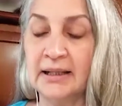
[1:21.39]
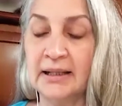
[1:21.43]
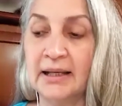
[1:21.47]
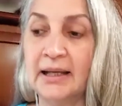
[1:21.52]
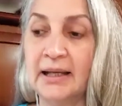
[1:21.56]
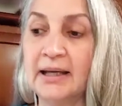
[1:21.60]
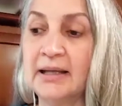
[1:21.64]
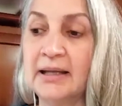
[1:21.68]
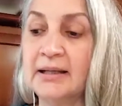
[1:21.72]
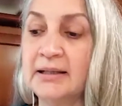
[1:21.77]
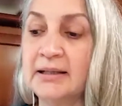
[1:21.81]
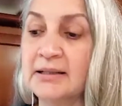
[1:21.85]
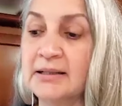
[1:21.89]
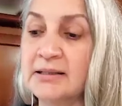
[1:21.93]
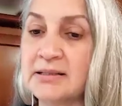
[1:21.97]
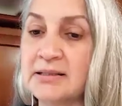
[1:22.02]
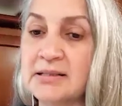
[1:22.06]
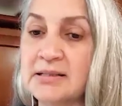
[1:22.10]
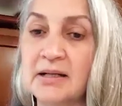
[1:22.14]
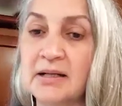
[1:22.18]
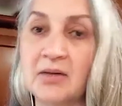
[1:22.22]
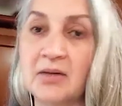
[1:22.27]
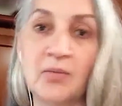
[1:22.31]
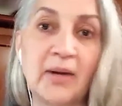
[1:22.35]
And
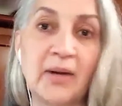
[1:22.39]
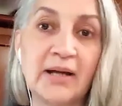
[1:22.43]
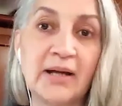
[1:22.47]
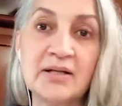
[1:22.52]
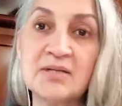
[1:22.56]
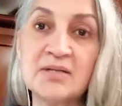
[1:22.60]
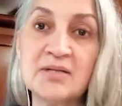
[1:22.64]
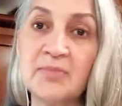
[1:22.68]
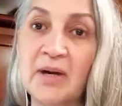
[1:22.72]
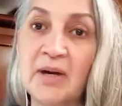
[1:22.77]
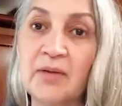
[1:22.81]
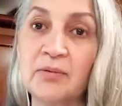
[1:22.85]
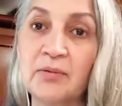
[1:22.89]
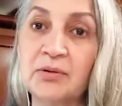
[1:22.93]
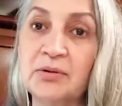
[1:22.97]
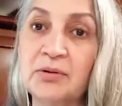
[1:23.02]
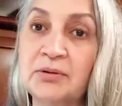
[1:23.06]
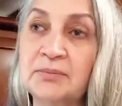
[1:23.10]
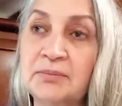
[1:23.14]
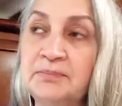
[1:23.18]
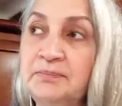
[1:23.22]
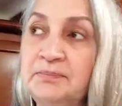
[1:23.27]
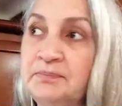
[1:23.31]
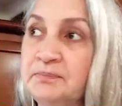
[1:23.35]
I ran to my
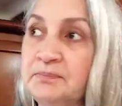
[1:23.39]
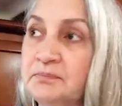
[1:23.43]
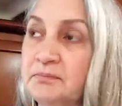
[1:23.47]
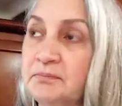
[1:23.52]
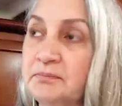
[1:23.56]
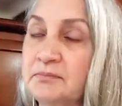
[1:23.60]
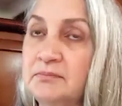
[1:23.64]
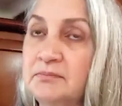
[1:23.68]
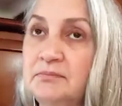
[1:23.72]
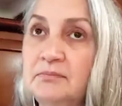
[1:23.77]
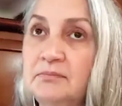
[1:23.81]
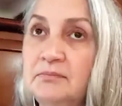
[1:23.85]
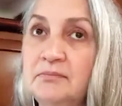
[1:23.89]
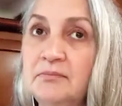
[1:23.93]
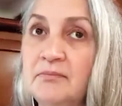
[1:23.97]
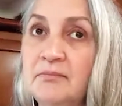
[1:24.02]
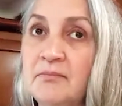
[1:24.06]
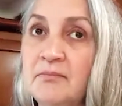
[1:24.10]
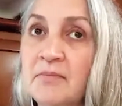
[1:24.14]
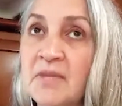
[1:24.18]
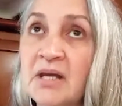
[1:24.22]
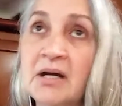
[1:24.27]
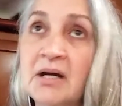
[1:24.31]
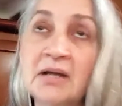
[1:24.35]
room,
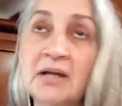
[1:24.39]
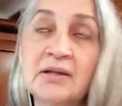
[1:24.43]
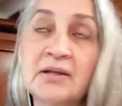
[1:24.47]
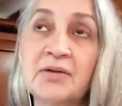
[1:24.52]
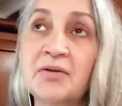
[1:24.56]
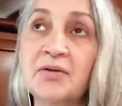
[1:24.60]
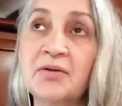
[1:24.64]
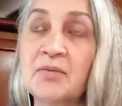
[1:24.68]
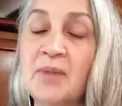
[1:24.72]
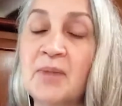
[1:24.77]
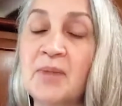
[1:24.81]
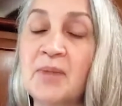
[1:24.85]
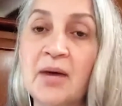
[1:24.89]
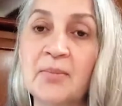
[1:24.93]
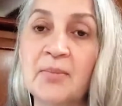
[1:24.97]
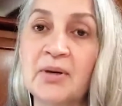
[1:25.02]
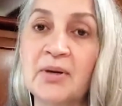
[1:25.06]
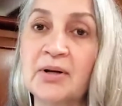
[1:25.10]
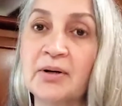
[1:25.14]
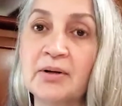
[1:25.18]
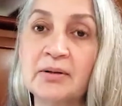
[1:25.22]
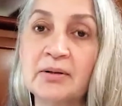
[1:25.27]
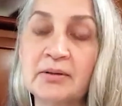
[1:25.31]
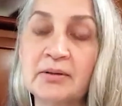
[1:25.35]
got the thermometer,